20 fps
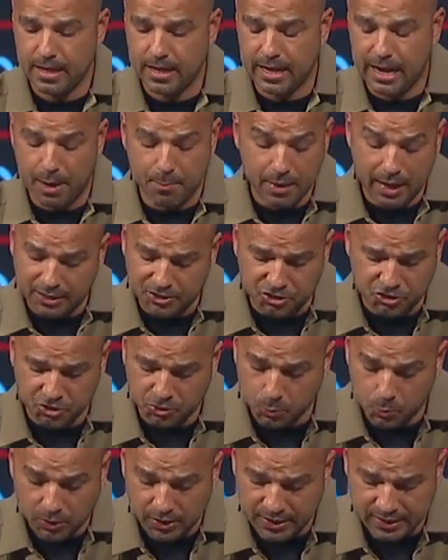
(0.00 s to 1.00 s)
I'm not sure
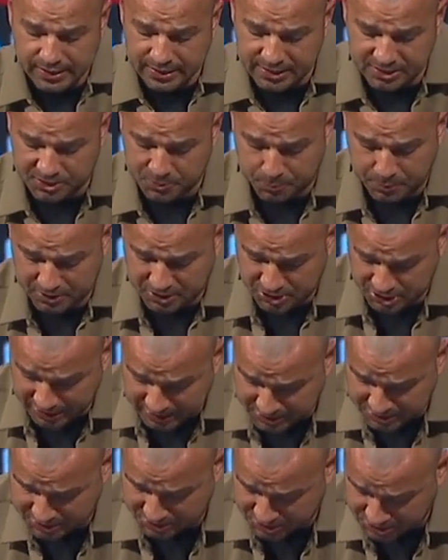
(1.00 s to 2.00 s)
what it is, but
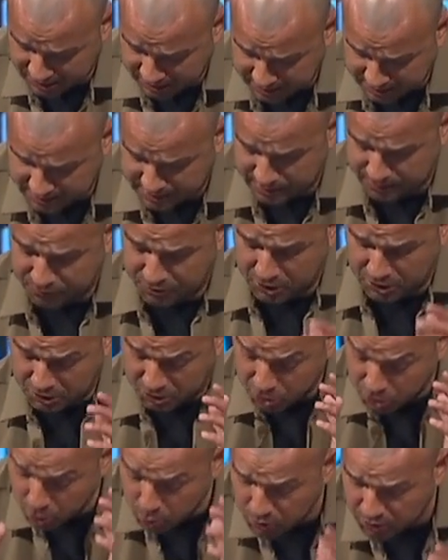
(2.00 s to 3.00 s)
Jesus says if you
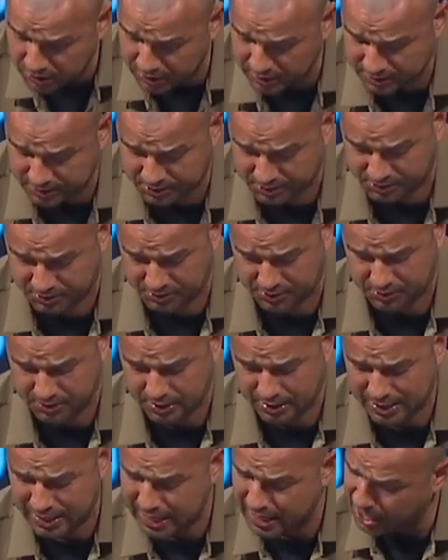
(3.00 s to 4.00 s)
do this,
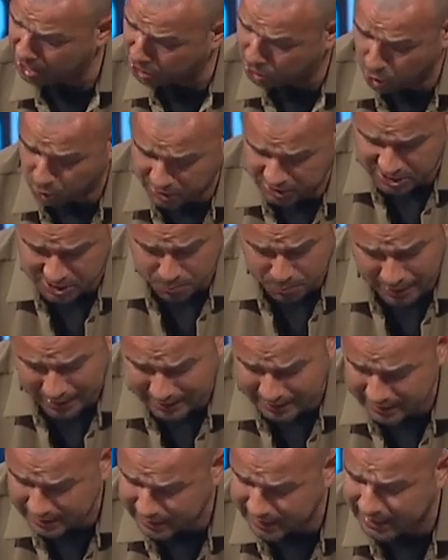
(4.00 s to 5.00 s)
and don't
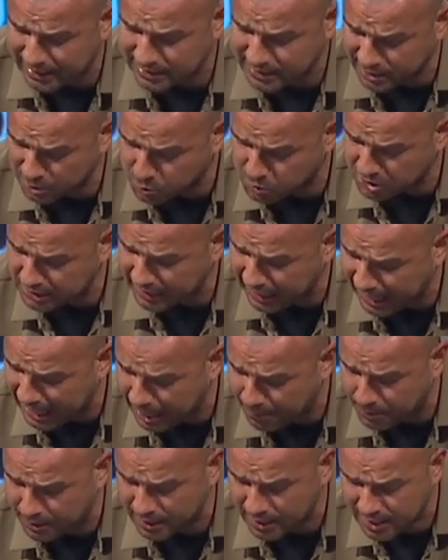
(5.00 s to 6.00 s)
expect anything, because here's what's going to
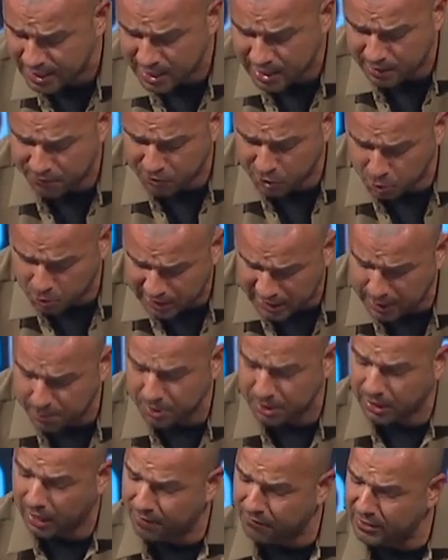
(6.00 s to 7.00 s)
happen. If you keep
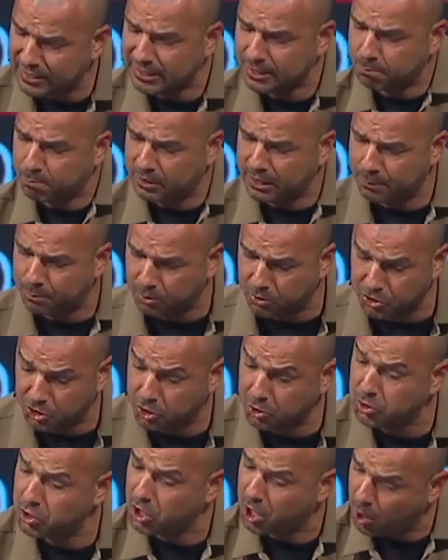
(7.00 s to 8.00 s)
loving the people
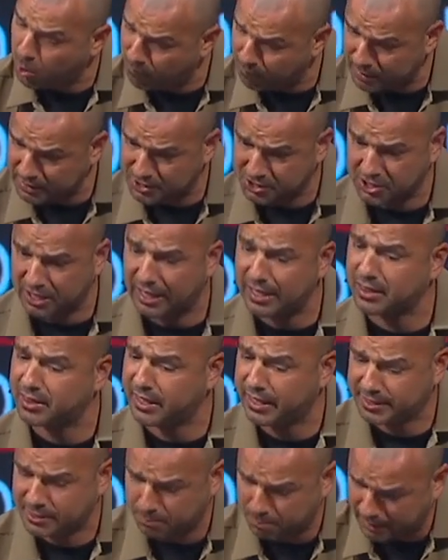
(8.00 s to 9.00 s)
you know have been saying
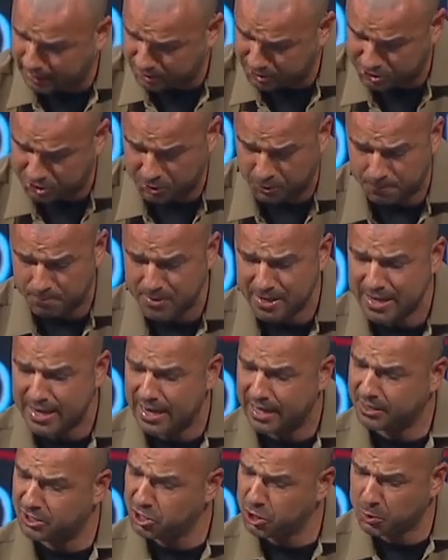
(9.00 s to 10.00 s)
things about you,
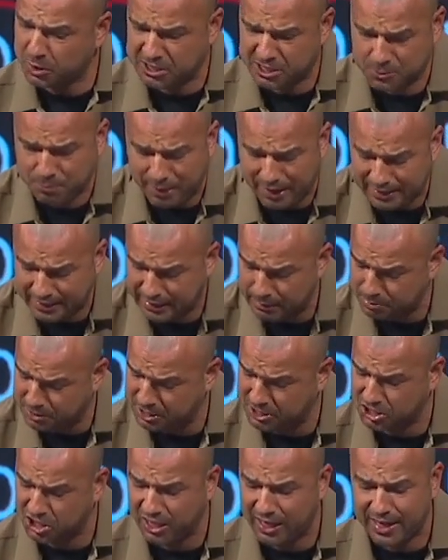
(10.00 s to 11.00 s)
and then you expect them to
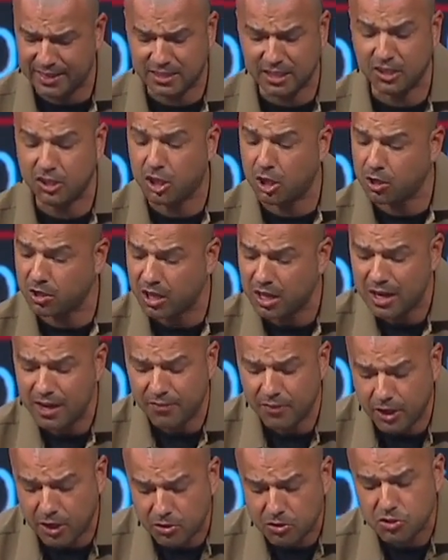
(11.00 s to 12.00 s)
change, and
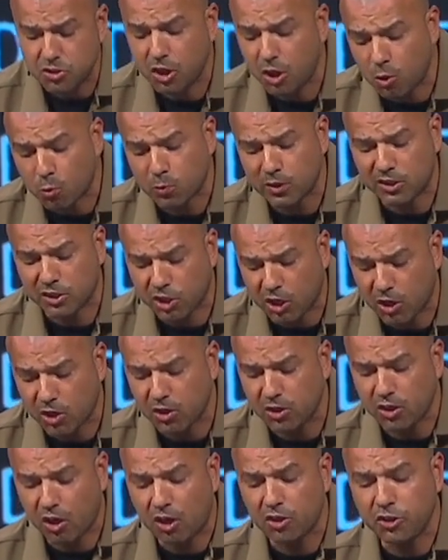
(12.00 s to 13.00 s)
there's no
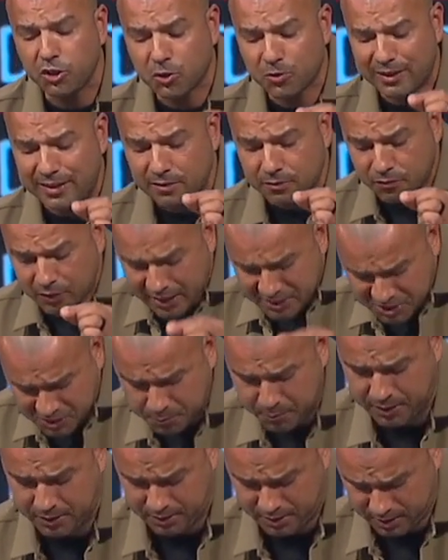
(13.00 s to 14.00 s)
return on your
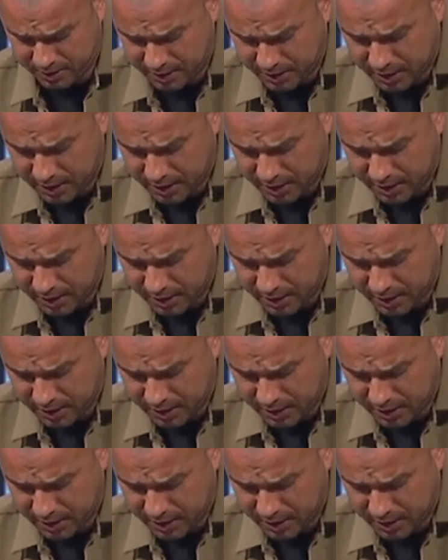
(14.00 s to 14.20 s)
investment,